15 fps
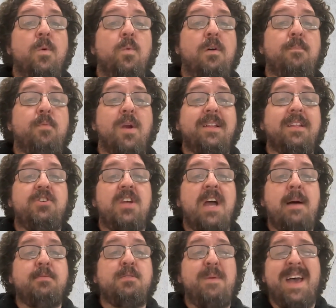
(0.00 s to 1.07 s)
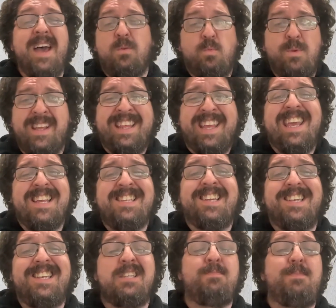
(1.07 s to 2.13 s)
will bring the jobs back really is a
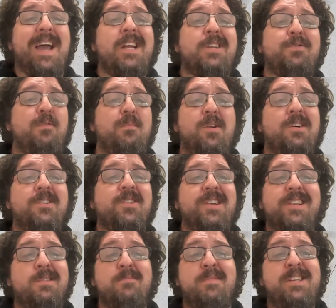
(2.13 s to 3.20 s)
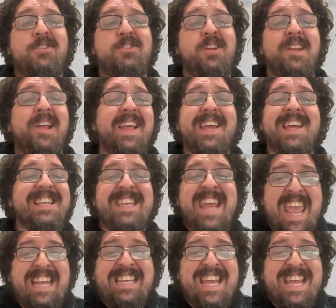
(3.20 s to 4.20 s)
dispatch from an alternate dimension. Take